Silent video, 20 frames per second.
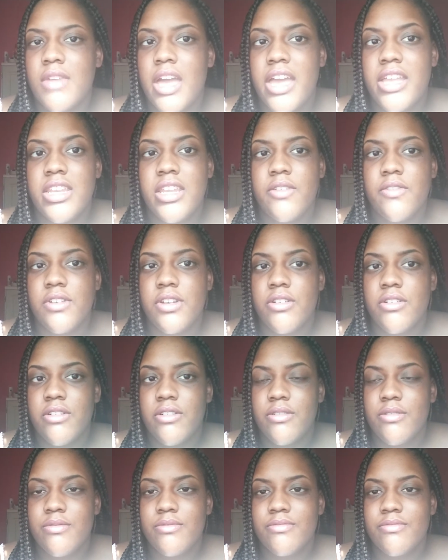I never know
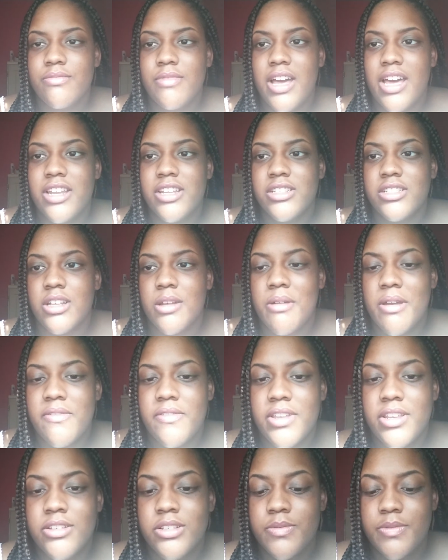how to start my
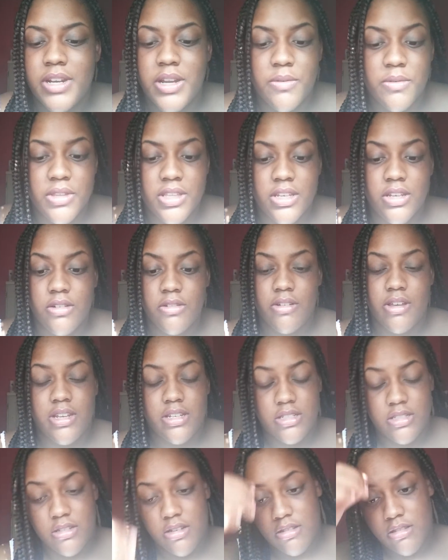videos, but I really don't know how to
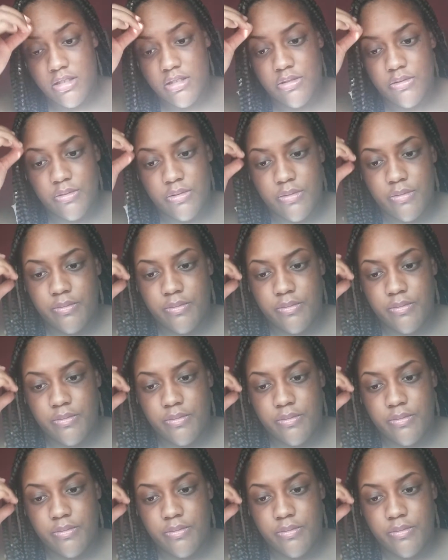start this